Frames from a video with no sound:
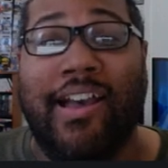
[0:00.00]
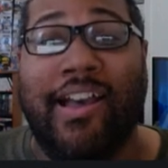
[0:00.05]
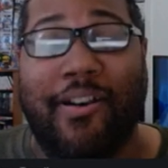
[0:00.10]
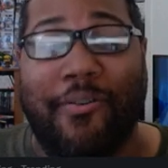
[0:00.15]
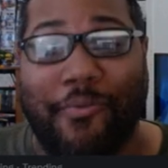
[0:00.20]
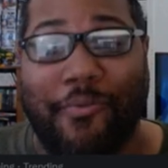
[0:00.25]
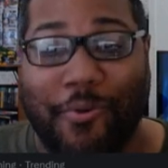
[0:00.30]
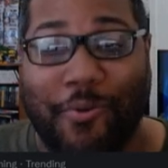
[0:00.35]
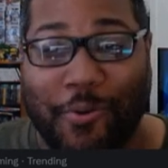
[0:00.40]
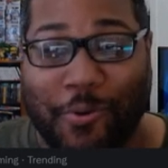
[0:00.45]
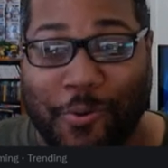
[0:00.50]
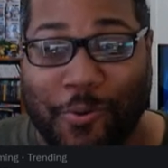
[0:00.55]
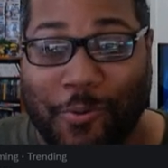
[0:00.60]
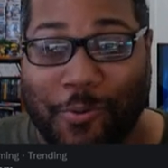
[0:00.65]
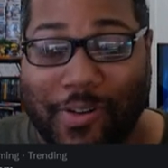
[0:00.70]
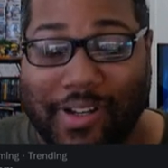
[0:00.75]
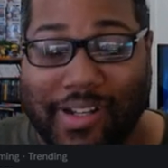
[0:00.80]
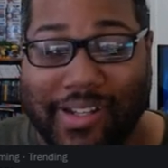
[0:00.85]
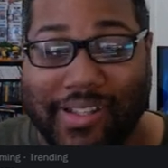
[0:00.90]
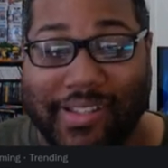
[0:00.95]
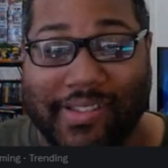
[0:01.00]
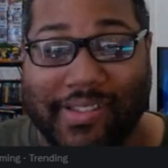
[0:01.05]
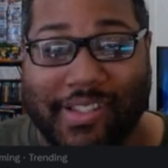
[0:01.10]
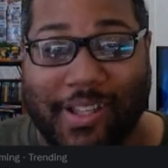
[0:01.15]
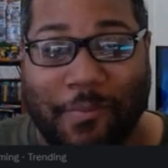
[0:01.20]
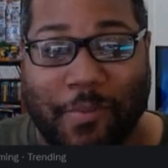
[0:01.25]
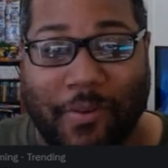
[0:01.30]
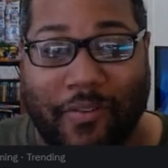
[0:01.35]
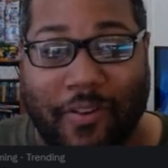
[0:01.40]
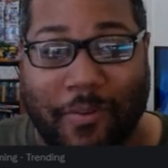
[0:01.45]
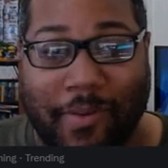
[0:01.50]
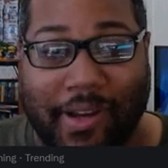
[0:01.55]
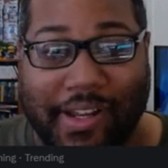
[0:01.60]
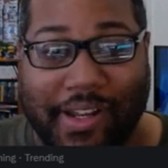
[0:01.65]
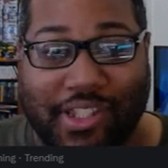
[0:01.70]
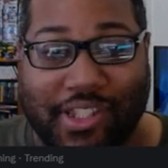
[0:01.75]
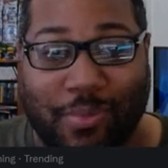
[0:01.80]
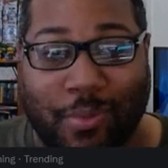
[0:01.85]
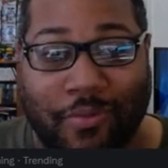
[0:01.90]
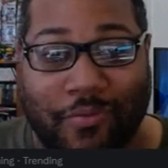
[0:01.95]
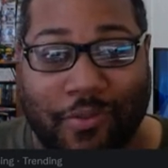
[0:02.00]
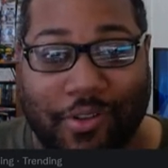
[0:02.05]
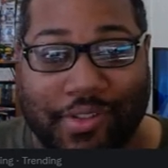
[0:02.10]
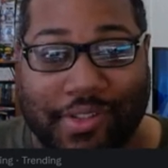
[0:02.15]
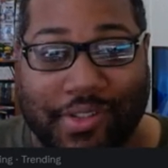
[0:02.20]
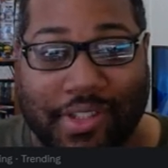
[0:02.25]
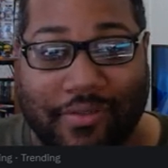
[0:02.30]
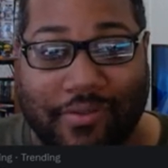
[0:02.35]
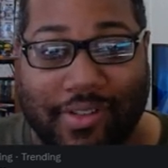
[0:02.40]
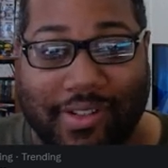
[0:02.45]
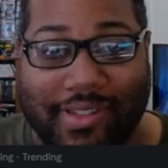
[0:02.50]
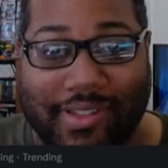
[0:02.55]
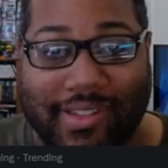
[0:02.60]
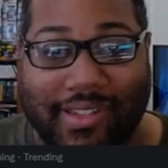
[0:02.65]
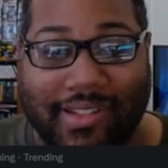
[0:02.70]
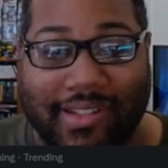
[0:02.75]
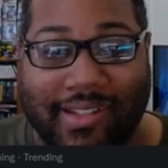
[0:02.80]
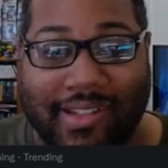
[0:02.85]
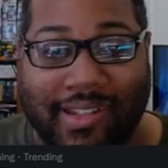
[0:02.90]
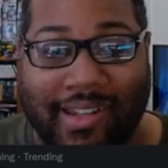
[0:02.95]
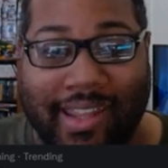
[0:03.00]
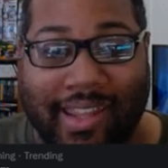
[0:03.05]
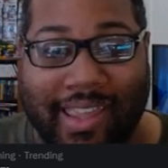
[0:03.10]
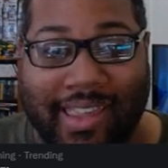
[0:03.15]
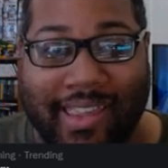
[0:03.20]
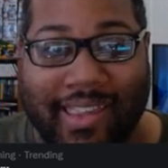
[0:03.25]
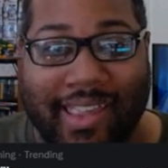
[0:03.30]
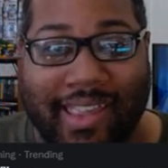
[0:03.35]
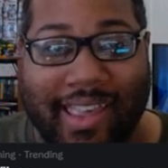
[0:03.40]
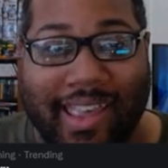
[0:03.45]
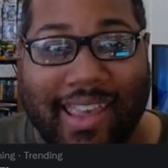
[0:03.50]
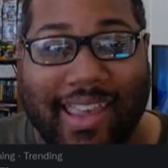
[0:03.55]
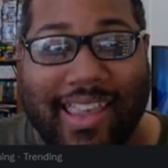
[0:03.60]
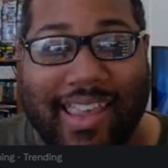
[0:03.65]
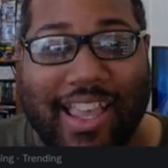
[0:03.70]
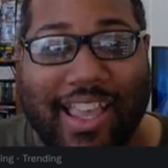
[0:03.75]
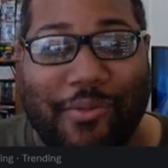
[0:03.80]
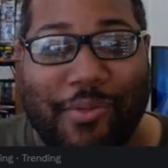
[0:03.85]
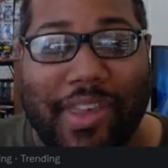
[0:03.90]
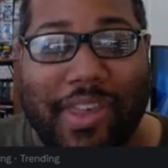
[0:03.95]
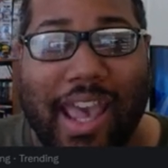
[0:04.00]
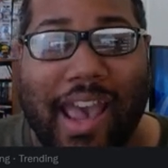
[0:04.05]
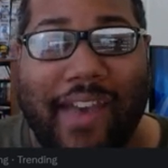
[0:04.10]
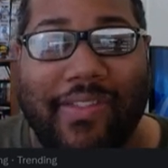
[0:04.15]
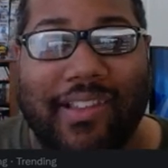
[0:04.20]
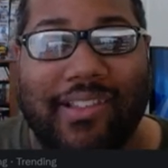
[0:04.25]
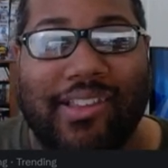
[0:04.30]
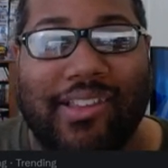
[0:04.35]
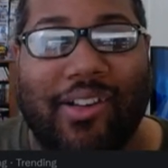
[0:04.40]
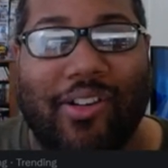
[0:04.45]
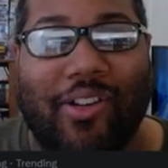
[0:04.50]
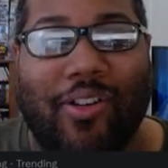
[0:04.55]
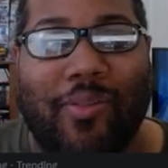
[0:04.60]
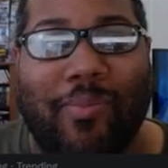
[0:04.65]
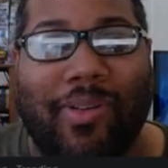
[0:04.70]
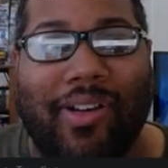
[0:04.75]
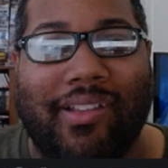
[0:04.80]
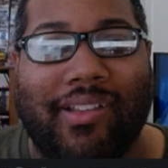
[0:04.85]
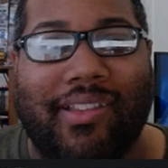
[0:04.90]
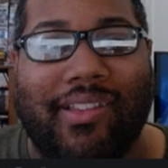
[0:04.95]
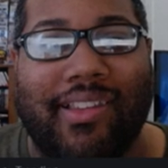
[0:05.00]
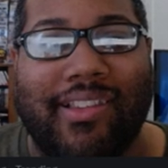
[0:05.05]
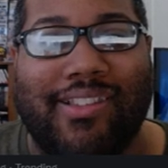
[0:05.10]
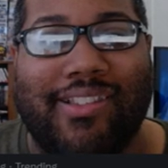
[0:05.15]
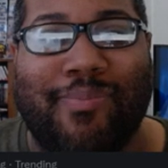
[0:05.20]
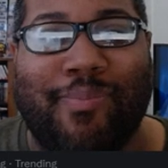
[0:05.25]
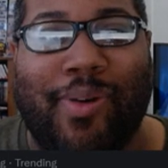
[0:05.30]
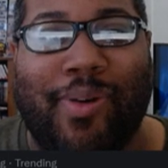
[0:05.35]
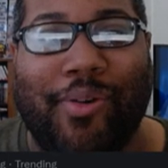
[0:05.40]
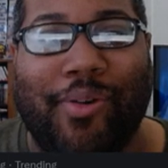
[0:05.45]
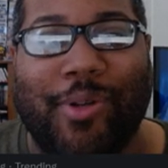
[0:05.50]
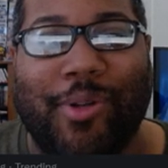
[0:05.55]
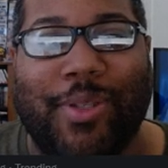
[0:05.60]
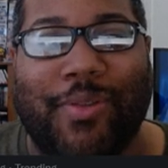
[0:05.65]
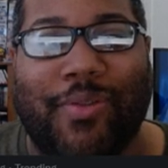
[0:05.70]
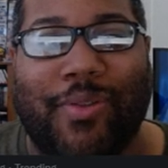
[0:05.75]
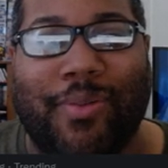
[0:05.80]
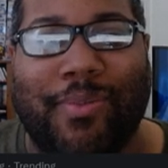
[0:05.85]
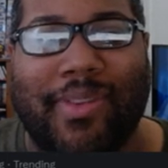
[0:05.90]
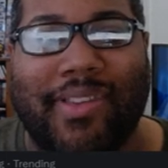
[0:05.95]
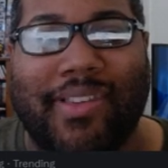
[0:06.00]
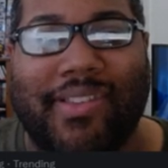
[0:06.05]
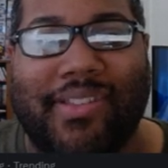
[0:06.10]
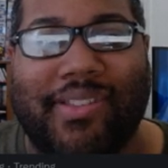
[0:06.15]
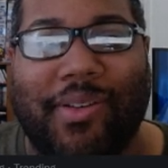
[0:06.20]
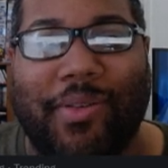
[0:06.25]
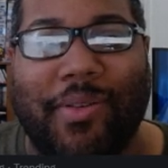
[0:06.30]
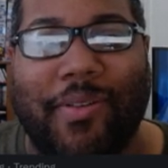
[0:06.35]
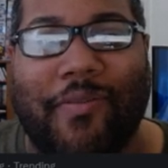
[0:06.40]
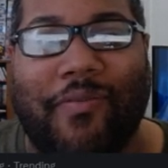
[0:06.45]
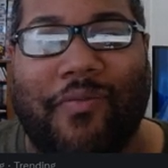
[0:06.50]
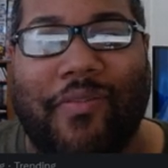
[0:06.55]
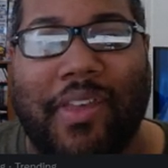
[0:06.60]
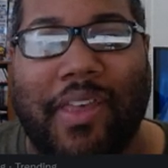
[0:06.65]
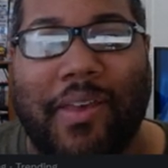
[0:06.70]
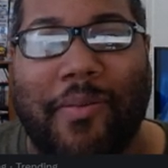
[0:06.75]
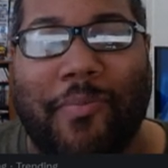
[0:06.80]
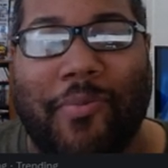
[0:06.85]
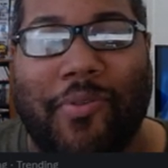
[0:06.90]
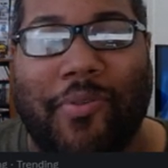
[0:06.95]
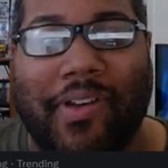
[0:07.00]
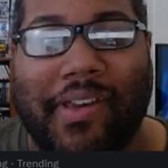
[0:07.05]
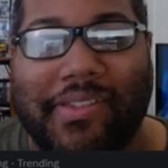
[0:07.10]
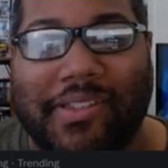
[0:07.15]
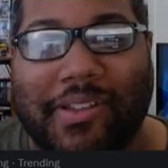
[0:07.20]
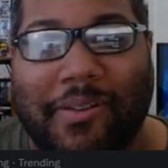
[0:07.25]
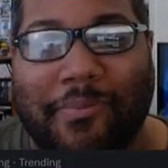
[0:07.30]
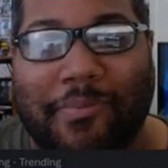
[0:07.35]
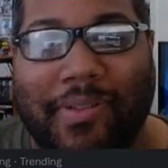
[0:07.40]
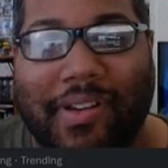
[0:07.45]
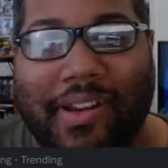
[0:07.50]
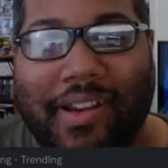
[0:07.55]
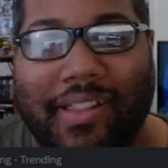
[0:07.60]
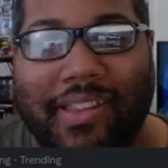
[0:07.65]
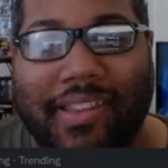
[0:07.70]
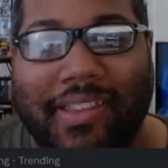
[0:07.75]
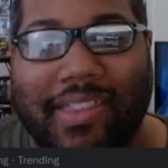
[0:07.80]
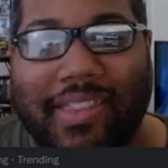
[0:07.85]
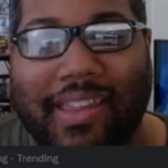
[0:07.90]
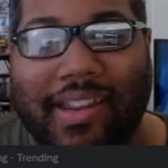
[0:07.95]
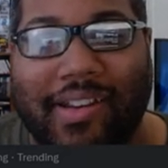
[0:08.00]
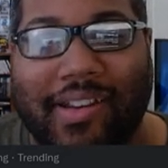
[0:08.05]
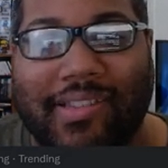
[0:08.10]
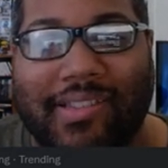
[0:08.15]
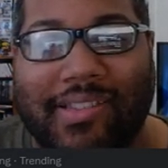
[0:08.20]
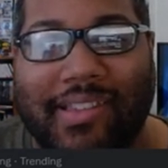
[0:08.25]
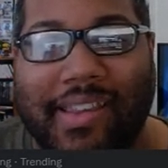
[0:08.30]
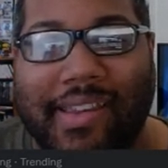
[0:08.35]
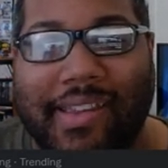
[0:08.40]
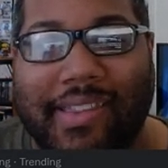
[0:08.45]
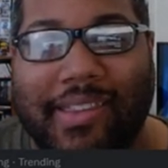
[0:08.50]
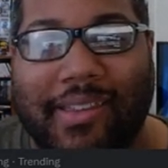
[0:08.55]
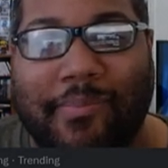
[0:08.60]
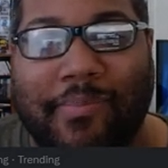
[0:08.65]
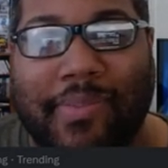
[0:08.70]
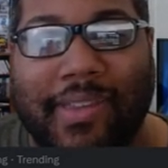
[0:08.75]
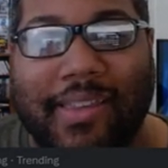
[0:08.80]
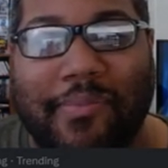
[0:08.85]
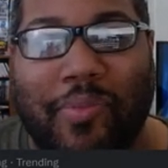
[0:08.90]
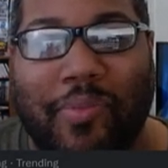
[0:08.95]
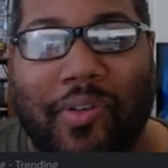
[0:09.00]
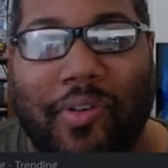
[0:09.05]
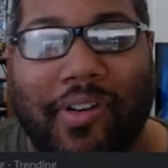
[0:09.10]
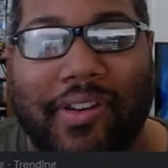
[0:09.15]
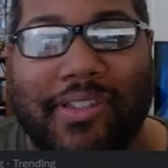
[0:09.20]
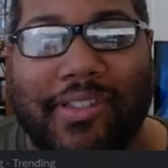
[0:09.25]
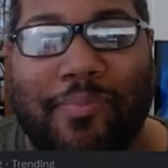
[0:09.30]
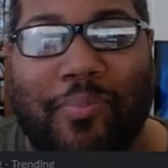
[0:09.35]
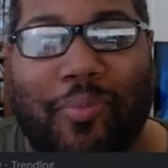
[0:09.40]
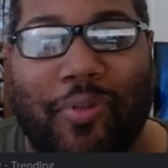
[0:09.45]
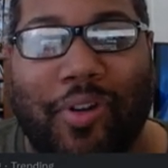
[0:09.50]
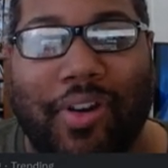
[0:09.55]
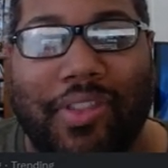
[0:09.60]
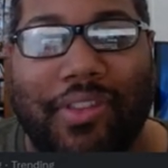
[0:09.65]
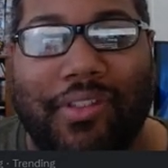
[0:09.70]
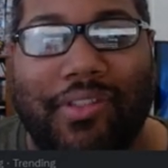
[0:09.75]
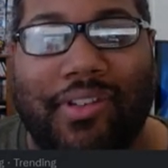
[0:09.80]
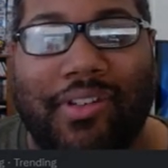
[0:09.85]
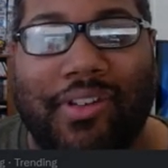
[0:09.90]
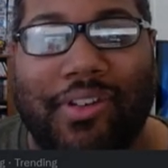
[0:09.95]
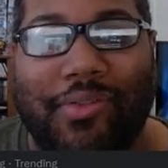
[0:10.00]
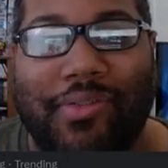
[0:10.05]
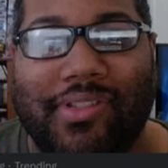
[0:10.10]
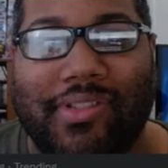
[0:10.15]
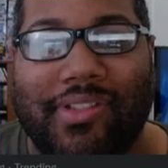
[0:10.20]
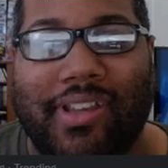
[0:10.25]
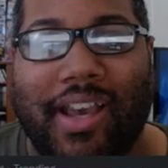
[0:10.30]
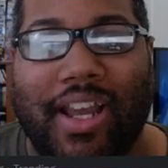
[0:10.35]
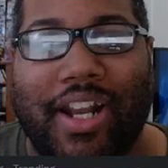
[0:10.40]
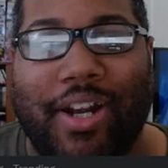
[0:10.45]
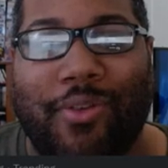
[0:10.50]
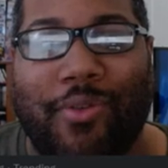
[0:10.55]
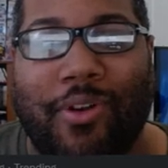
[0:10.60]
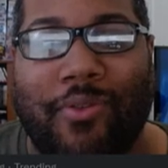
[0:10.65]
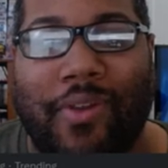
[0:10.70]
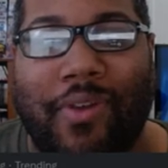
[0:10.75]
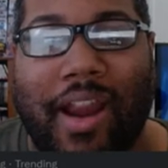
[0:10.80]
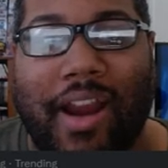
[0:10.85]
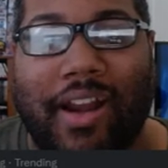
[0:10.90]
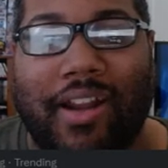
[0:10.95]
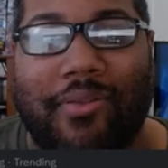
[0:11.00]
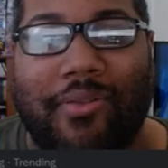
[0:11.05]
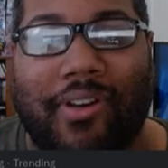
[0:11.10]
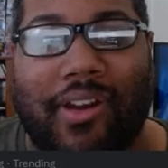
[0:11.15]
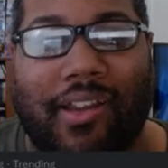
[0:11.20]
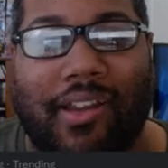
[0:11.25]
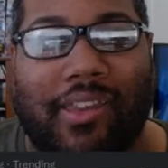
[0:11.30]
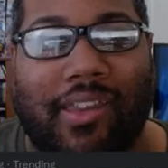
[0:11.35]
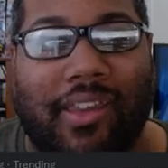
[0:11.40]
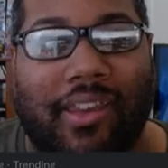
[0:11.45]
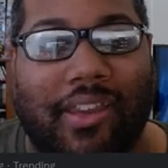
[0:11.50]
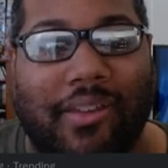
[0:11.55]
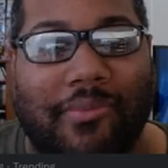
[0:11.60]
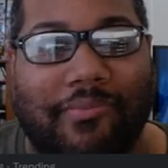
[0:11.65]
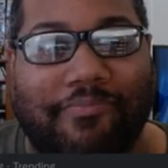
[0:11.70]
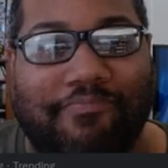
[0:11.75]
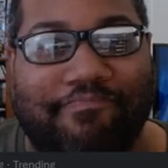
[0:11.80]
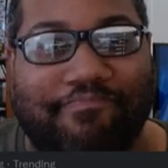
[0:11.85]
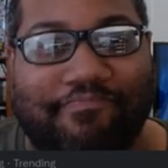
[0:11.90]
What is up, everybody? It's your First Steve here today, and we have to talk about these posts from these Sony fanboys. Apparently, they are saying that people are spoiling the newest God of War Ragnarok game.